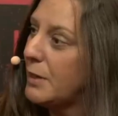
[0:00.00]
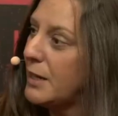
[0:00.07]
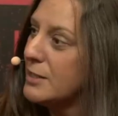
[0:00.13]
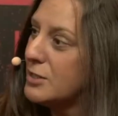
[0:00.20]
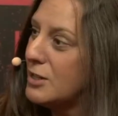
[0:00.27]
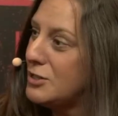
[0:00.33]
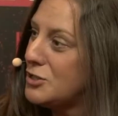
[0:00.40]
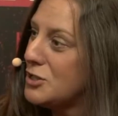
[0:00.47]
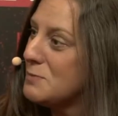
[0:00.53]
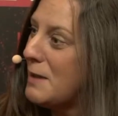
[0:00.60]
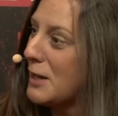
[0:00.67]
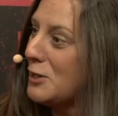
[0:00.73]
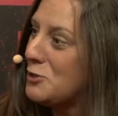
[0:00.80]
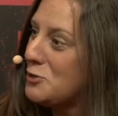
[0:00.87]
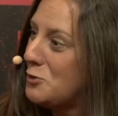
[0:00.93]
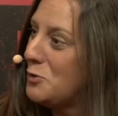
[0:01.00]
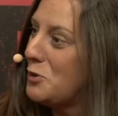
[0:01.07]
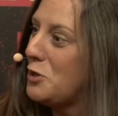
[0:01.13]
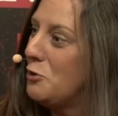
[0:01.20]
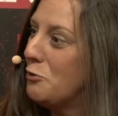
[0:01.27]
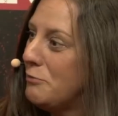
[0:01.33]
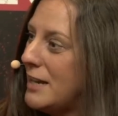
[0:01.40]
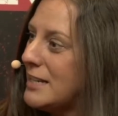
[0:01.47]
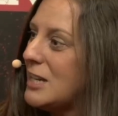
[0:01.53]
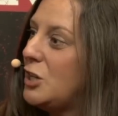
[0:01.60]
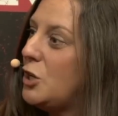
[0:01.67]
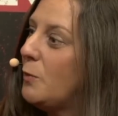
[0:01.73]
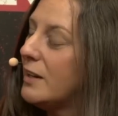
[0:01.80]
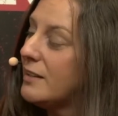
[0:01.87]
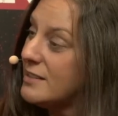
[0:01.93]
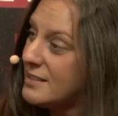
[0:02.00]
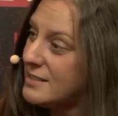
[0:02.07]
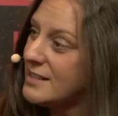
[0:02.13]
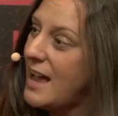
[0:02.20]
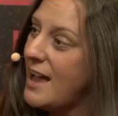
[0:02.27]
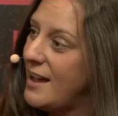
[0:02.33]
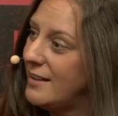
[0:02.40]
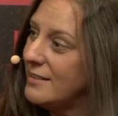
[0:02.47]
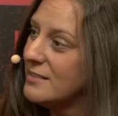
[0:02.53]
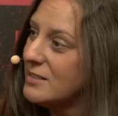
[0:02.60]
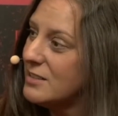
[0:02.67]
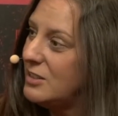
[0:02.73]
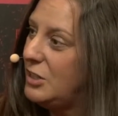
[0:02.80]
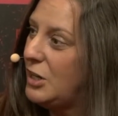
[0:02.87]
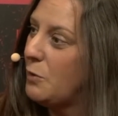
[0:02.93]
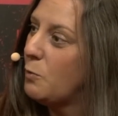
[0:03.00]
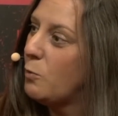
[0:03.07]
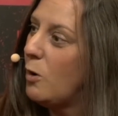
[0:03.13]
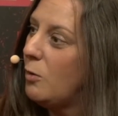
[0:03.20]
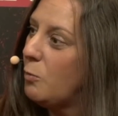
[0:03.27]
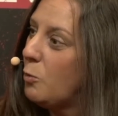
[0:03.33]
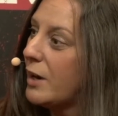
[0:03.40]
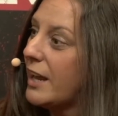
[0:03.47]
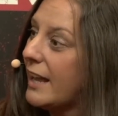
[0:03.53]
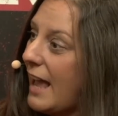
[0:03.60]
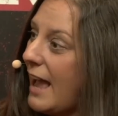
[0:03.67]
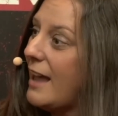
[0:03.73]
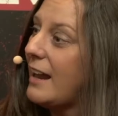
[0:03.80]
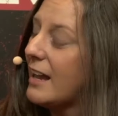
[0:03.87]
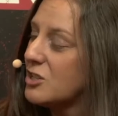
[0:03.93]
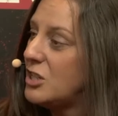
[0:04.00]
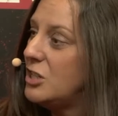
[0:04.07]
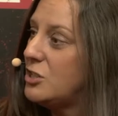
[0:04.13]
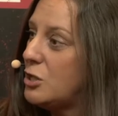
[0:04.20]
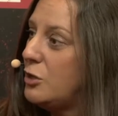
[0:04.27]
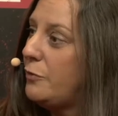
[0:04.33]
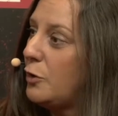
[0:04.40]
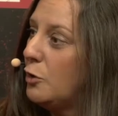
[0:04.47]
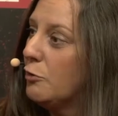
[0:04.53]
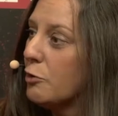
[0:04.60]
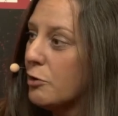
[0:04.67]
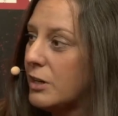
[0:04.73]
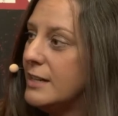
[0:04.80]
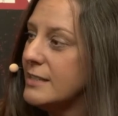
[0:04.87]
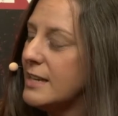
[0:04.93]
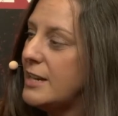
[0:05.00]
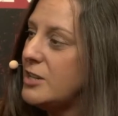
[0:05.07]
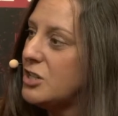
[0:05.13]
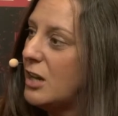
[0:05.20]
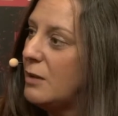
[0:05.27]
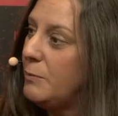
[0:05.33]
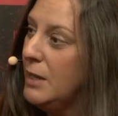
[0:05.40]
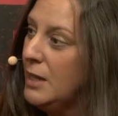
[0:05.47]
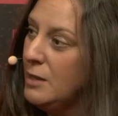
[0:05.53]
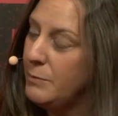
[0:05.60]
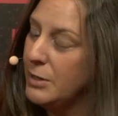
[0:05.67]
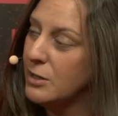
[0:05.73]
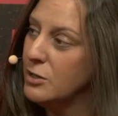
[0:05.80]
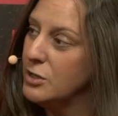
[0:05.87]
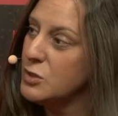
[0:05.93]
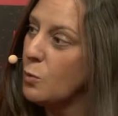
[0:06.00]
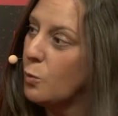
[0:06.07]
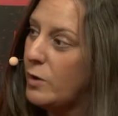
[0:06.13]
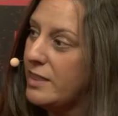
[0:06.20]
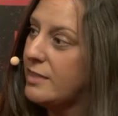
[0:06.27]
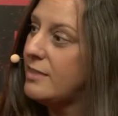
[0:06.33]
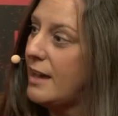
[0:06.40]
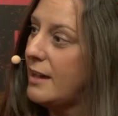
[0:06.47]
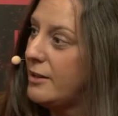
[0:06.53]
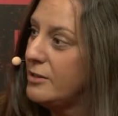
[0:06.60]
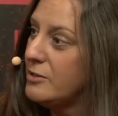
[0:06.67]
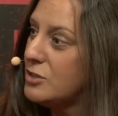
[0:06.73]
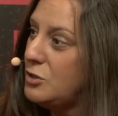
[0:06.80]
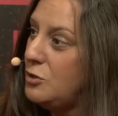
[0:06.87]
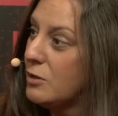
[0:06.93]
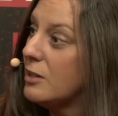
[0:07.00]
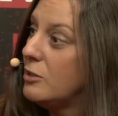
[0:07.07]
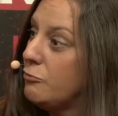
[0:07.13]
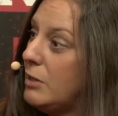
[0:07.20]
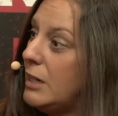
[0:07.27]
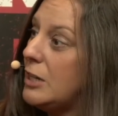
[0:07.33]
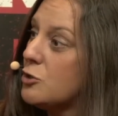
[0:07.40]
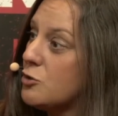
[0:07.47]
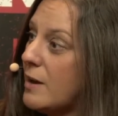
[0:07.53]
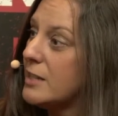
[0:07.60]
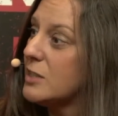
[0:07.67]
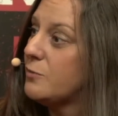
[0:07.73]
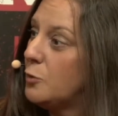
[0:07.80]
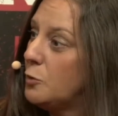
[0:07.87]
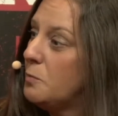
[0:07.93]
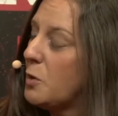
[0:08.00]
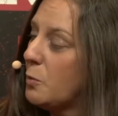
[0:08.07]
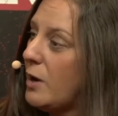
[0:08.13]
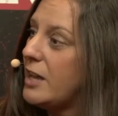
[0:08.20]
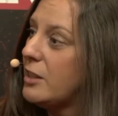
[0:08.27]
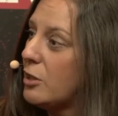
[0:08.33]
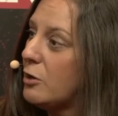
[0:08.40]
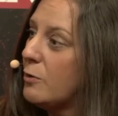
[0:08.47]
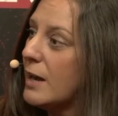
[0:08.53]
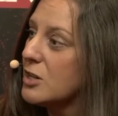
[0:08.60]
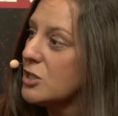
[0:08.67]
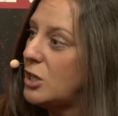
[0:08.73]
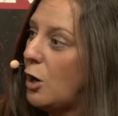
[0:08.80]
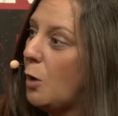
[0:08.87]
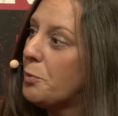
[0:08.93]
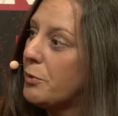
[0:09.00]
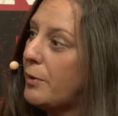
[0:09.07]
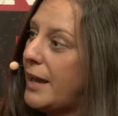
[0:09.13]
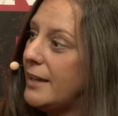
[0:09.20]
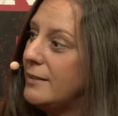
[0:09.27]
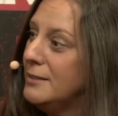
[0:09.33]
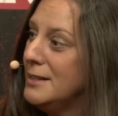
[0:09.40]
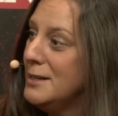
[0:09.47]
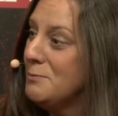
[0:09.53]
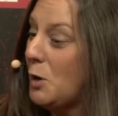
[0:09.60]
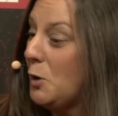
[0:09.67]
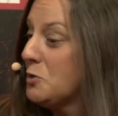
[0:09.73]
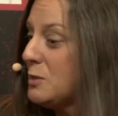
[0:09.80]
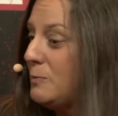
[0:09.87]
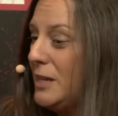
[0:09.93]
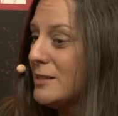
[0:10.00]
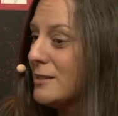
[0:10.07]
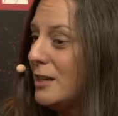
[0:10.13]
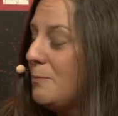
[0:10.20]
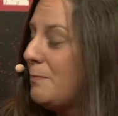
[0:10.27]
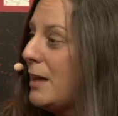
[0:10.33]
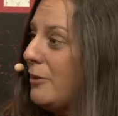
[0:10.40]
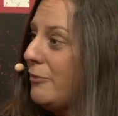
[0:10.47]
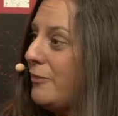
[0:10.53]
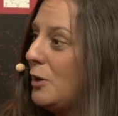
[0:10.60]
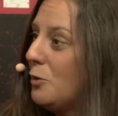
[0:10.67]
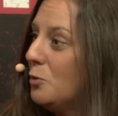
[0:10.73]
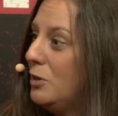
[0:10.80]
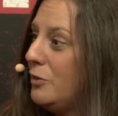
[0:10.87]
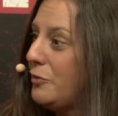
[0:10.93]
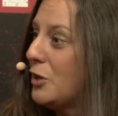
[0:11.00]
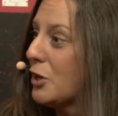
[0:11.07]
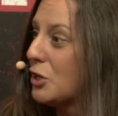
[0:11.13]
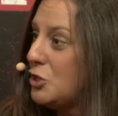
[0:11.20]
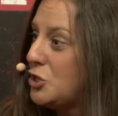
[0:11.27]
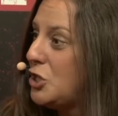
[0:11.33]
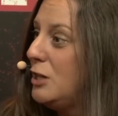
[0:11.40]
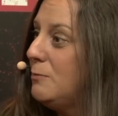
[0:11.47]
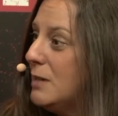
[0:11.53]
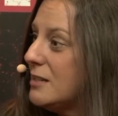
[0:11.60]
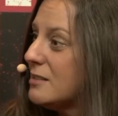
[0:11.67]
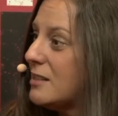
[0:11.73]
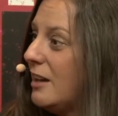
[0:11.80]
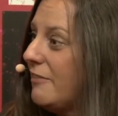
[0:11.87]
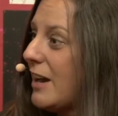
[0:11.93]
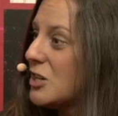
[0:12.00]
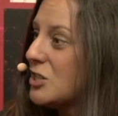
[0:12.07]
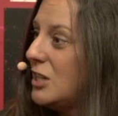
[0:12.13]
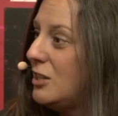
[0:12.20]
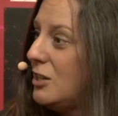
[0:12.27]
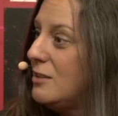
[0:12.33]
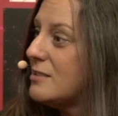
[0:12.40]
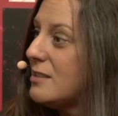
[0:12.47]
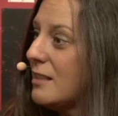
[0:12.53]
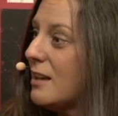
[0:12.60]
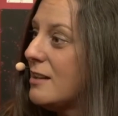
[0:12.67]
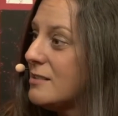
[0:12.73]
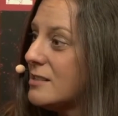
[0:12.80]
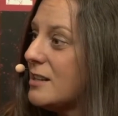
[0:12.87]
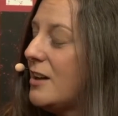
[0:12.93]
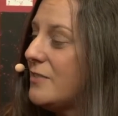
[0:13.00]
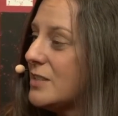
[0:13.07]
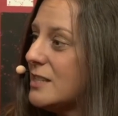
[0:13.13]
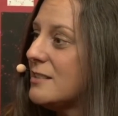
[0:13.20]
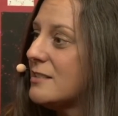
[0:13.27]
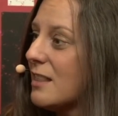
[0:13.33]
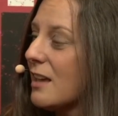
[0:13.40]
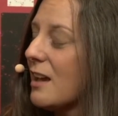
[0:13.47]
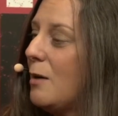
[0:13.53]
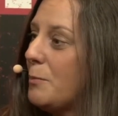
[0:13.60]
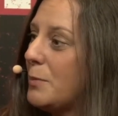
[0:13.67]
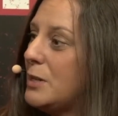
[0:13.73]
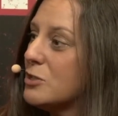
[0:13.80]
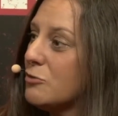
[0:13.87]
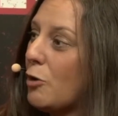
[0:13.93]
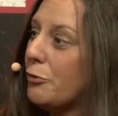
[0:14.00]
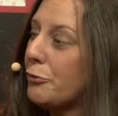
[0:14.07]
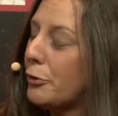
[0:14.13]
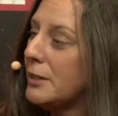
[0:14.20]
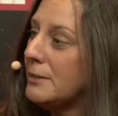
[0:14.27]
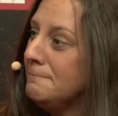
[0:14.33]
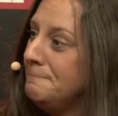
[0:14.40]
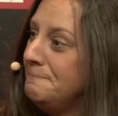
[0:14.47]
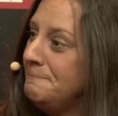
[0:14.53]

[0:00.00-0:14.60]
but it's just making sure that you're ready and you understand what it can actually do for your organization, because with those, you can really transform the way that you actually operate. But ultimately, it's going to benefit all of the consumers that are actually using those services that the companies are offering.